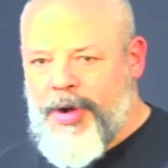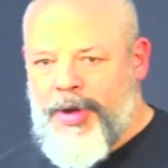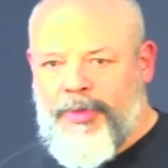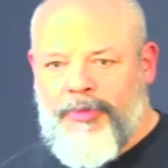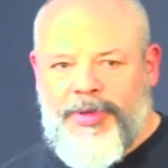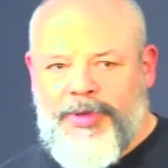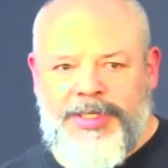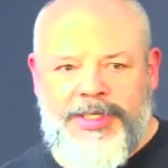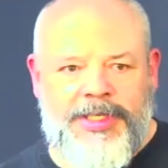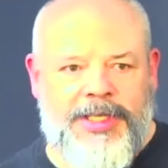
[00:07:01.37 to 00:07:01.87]

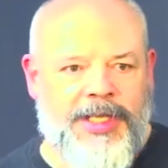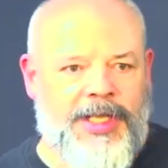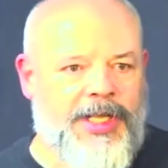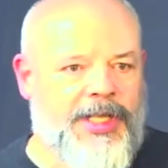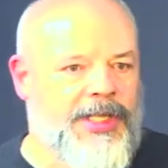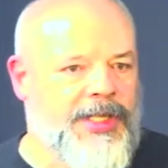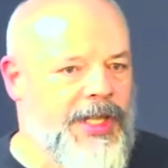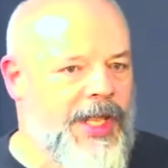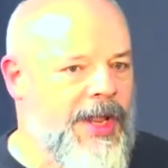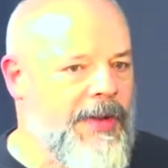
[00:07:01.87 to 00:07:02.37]
the
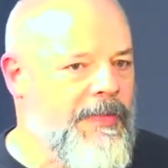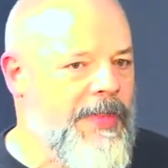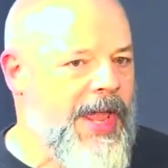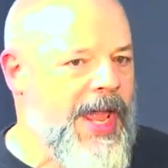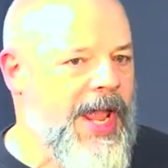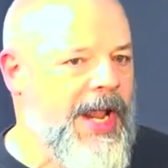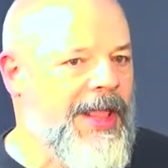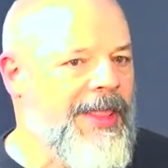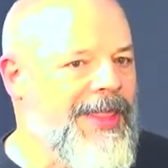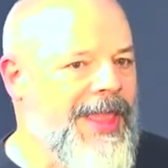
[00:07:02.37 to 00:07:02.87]
reason that
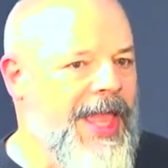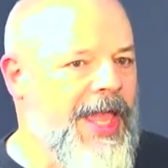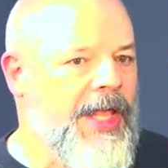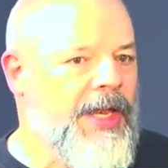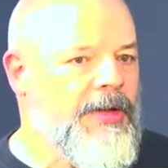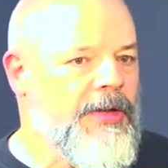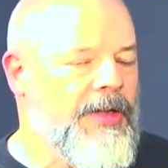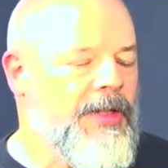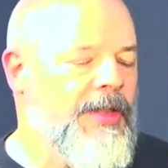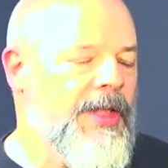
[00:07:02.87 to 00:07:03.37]
back
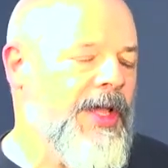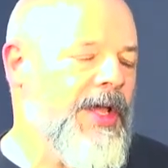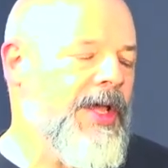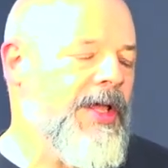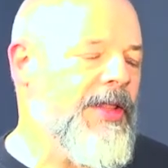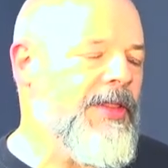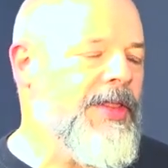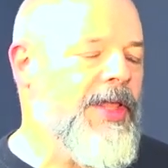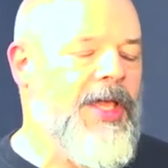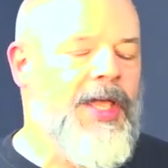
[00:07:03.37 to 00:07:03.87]
then
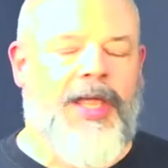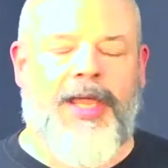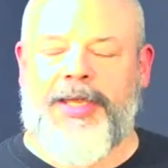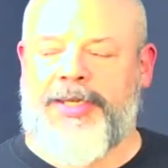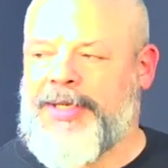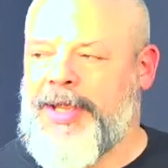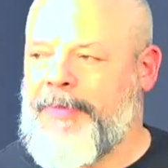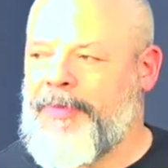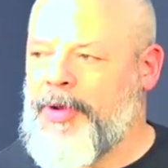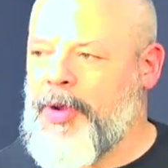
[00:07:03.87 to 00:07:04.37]
that they
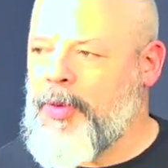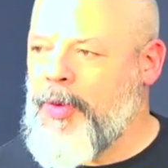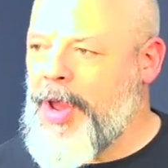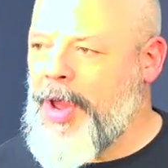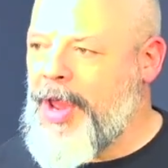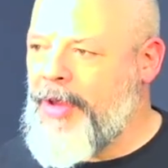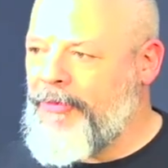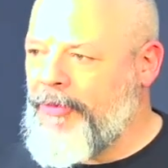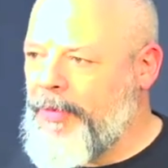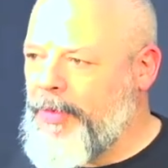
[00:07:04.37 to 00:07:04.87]
stepped
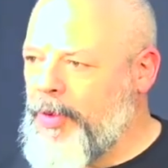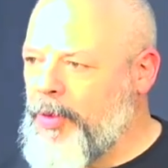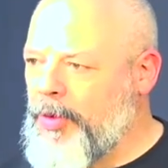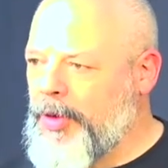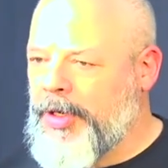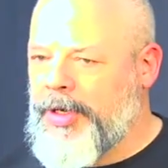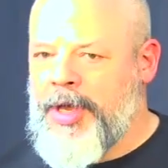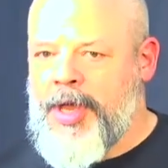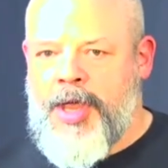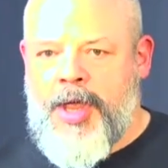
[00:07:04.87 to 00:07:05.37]
away from the
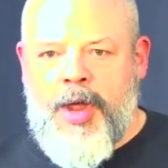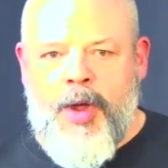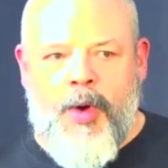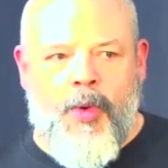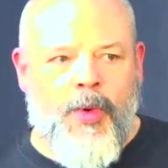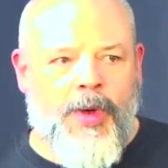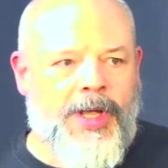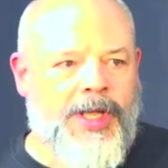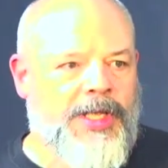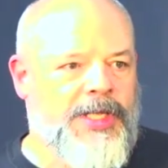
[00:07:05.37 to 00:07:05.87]
work
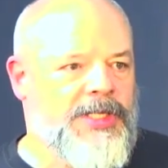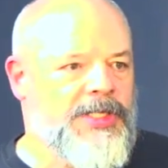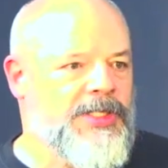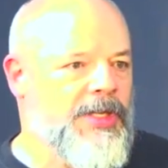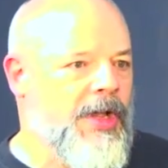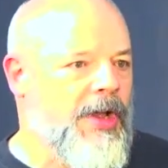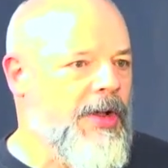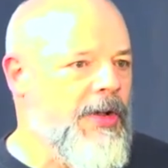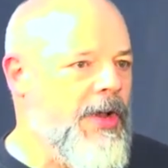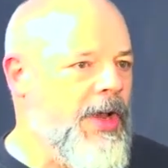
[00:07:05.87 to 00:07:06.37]
was